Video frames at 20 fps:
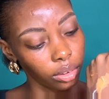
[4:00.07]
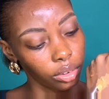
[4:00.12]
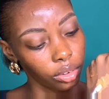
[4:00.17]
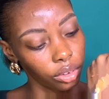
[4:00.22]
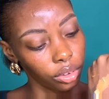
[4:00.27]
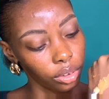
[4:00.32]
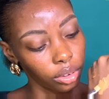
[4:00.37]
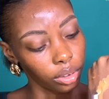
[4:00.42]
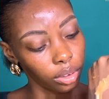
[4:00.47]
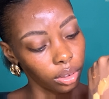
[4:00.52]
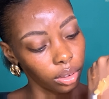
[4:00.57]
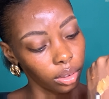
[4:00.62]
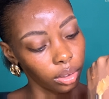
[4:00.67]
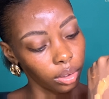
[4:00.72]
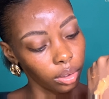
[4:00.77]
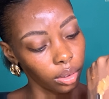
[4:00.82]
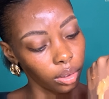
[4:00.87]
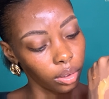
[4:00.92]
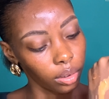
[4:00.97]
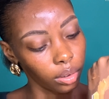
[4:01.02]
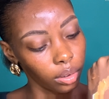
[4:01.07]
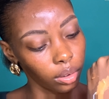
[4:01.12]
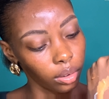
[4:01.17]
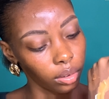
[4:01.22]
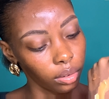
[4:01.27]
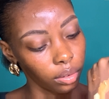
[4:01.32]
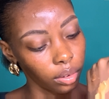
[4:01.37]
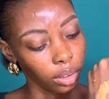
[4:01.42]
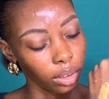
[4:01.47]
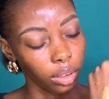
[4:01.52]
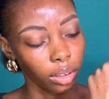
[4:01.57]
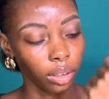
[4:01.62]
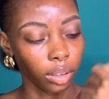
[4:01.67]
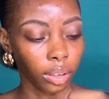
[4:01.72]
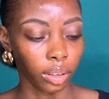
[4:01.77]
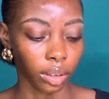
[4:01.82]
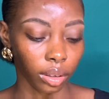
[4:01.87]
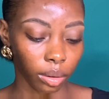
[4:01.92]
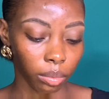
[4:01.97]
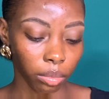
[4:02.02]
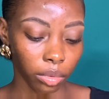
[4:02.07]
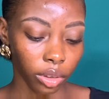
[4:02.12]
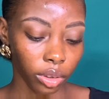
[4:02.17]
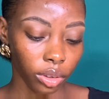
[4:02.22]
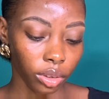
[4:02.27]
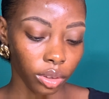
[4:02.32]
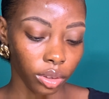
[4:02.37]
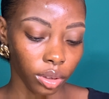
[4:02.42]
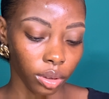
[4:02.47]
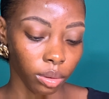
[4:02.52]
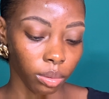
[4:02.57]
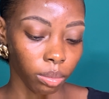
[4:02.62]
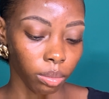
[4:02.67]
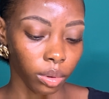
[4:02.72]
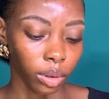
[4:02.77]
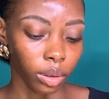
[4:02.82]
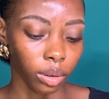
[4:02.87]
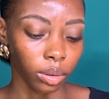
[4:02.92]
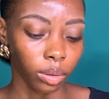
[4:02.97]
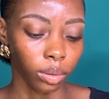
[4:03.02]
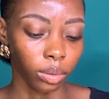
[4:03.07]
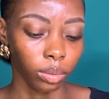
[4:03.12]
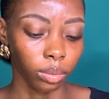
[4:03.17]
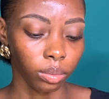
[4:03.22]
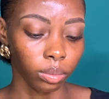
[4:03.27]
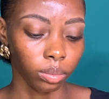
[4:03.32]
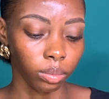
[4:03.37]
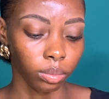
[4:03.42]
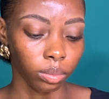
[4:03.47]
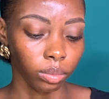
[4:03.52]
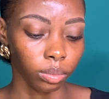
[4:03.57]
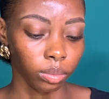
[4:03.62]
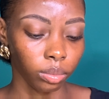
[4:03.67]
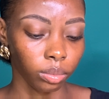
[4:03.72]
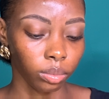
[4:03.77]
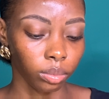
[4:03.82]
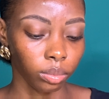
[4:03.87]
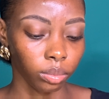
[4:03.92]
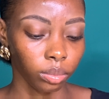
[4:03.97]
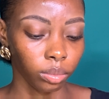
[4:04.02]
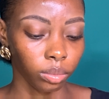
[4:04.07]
going in with the foundation. Going to be going in Busola.